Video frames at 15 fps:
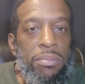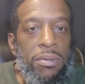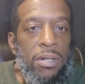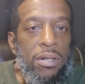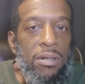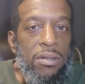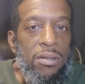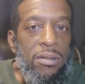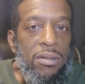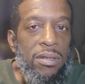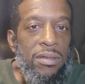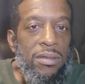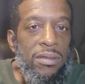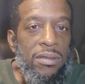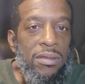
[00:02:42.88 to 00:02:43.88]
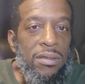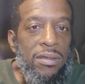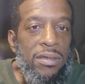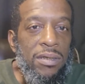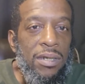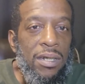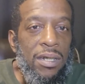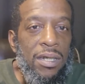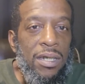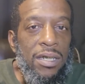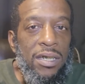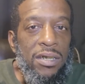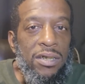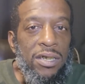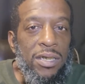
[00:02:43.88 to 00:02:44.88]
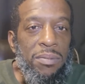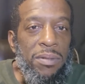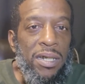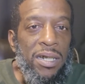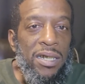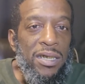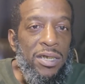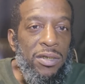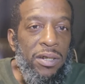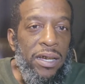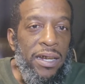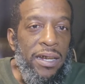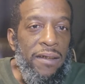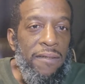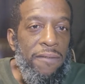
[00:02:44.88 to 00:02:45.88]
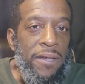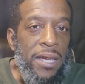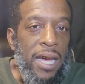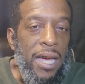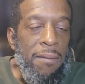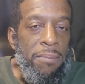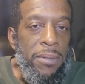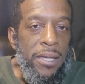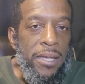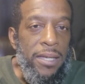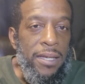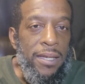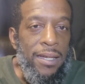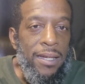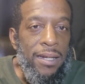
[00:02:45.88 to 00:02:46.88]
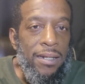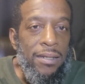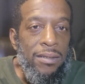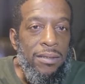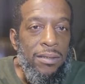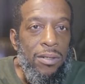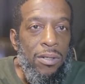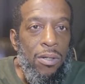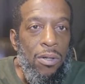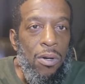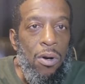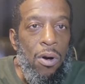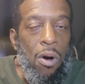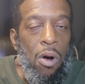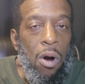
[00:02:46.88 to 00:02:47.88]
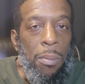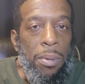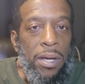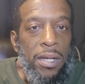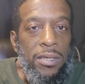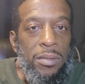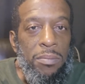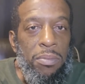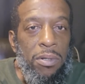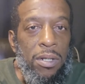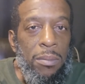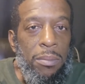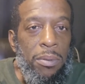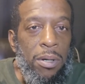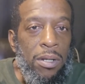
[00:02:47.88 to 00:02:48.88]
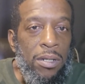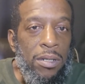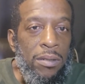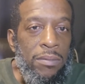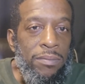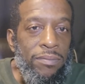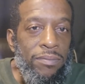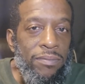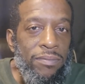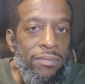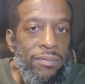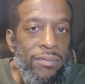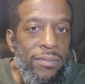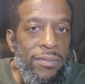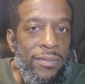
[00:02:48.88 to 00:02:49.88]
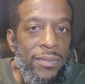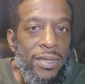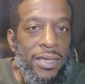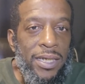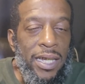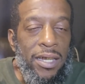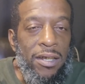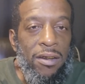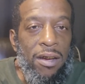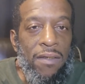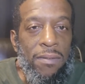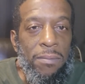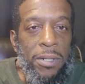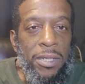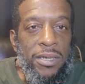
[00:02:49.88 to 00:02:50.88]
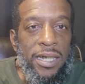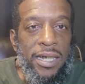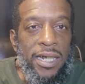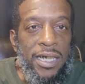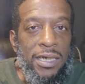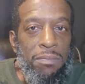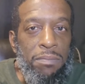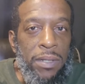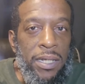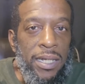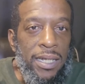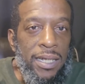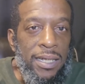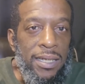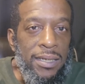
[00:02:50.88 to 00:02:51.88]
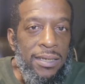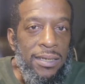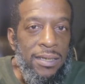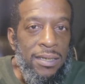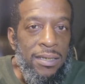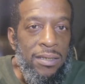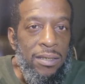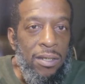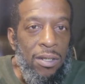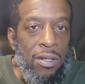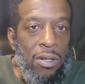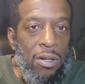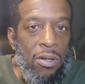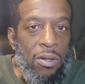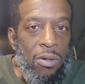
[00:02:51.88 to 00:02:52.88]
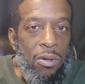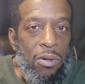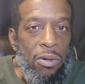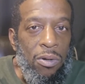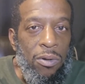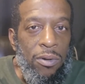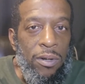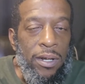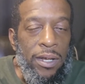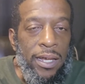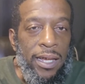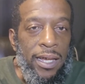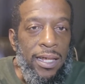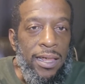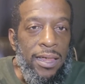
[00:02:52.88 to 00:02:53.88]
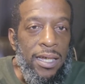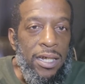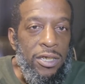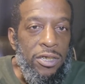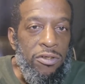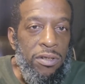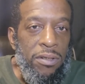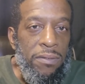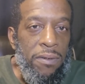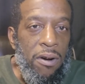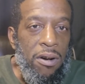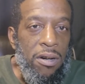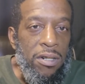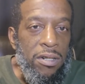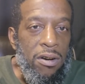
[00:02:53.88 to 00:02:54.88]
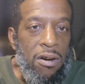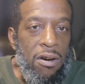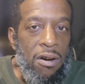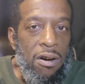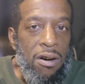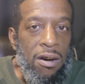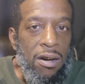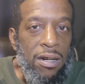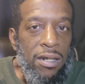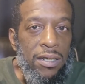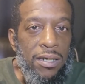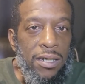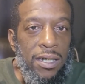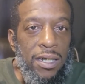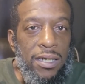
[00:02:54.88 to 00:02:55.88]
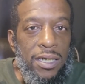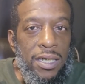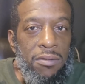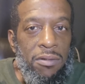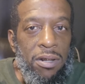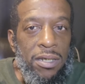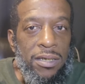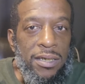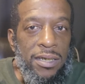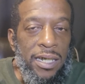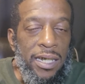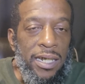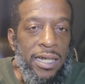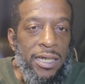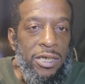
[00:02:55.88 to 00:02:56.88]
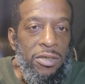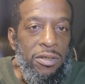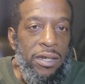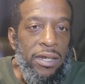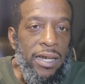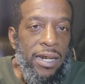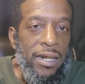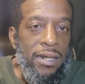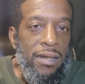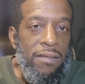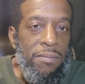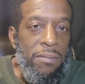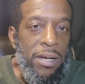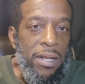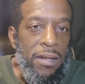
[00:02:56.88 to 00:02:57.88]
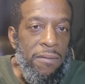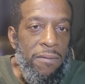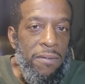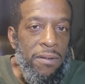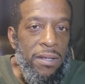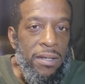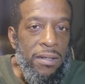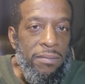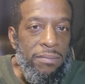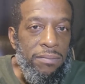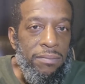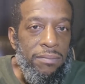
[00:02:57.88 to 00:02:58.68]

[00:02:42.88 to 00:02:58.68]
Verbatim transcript: broke, you know, just because you ain't in VIP or because you pull up on them and you don't have a Mercedes Benz or a luxury foreign car. They want to say that you ain't got enough money for them.